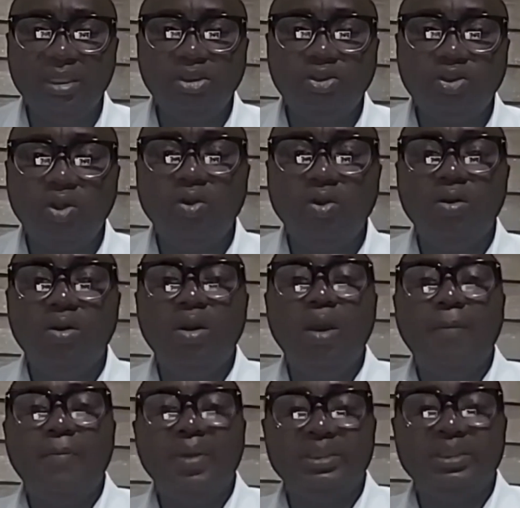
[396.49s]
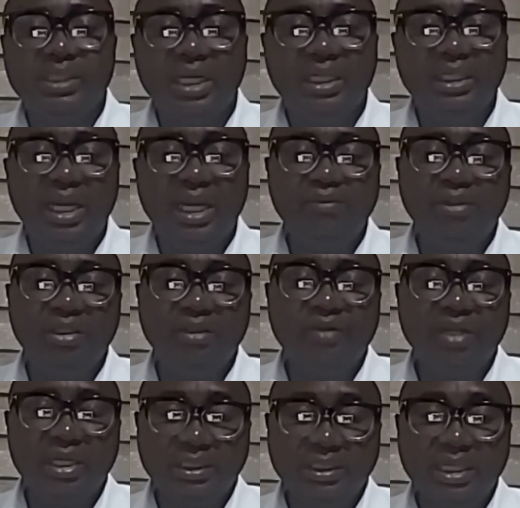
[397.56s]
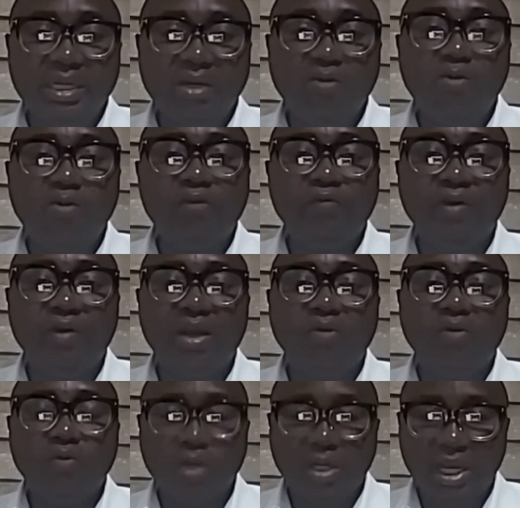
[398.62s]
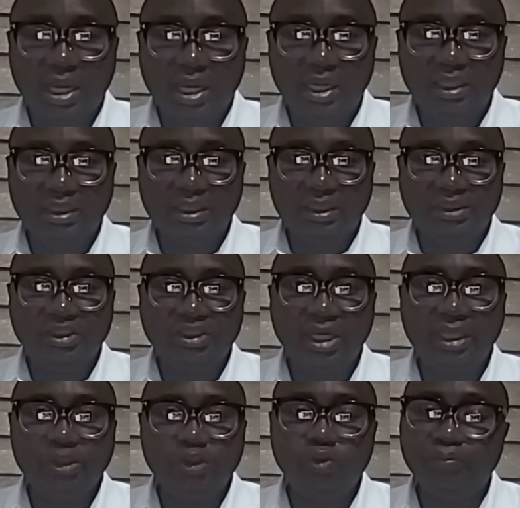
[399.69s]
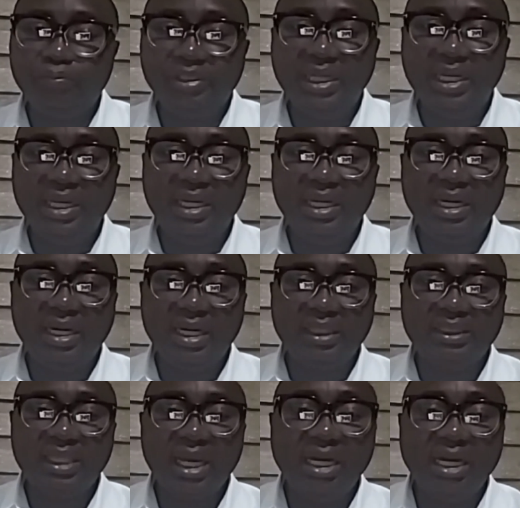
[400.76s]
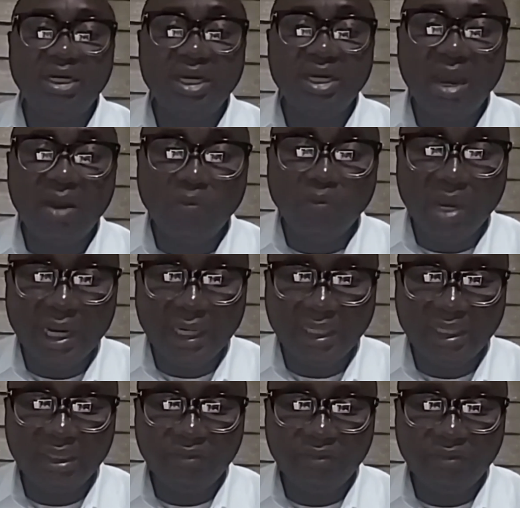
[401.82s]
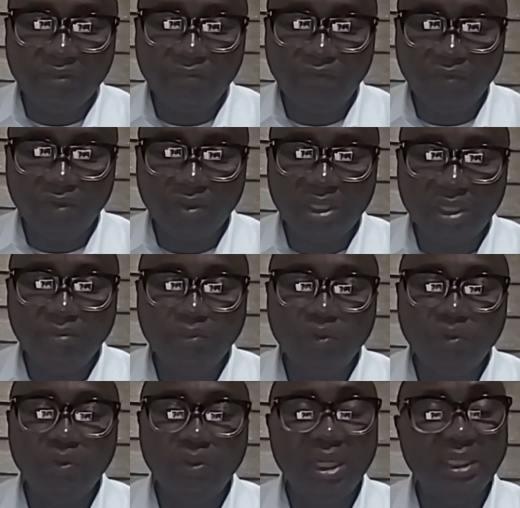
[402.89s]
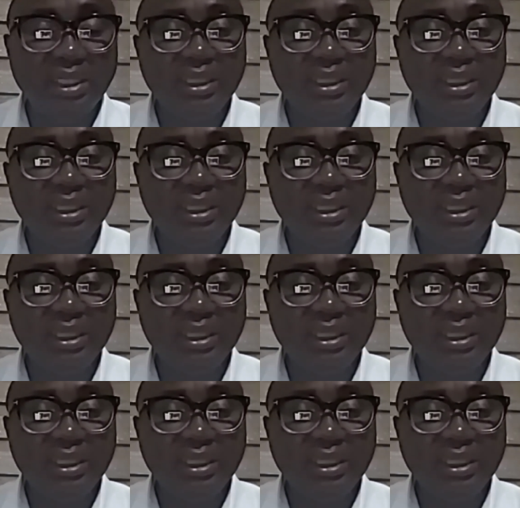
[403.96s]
So basically, I believe that what Father Kuka said should be a greater reawakening for them to know that the